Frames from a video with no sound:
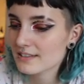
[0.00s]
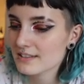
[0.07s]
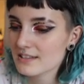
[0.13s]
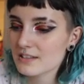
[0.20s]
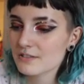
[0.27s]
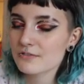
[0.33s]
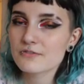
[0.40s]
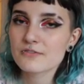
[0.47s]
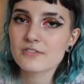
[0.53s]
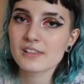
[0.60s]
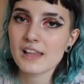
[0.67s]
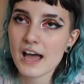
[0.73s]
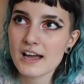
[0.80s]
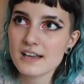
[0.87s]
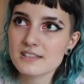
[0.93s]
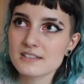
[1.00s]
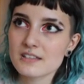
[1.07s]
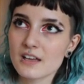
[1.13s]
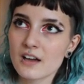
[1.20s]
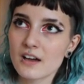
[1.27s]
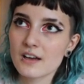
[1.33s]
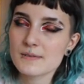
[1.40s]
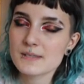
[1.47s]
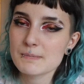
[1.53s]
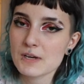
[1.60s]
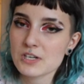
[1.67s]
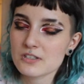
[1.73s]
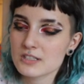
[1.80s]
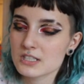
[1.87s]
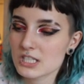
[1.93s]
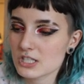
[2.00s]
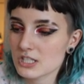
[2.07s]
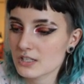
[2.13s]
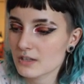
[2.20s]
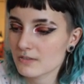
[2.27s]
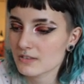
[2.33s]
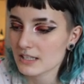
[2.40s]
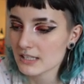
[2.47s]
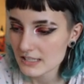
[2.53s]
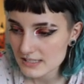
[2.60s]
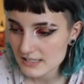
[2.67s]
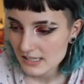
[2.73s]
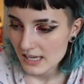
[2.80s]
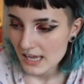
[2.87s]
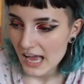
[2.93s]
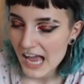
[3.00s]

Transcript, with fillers: This is the last uh, special edition of these.